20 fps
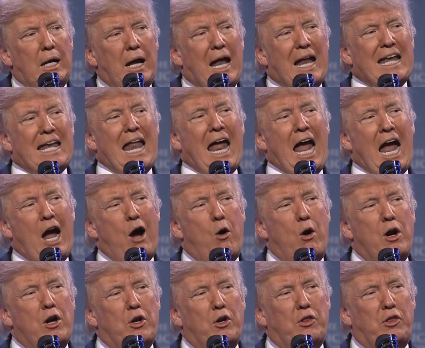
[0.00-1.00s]
And now,
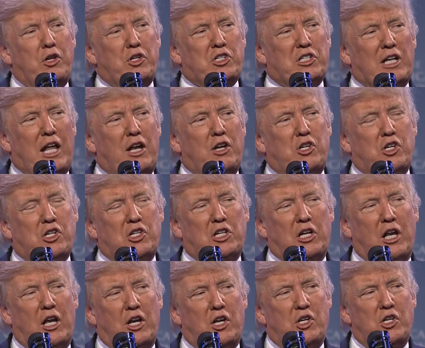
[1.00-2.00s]
under this
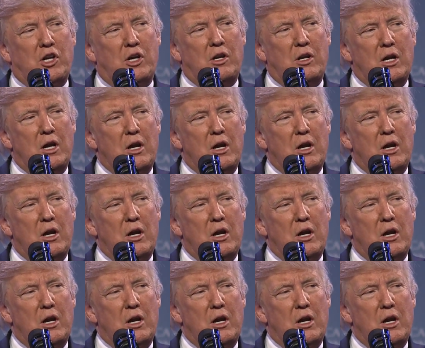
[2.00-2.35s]
legislation,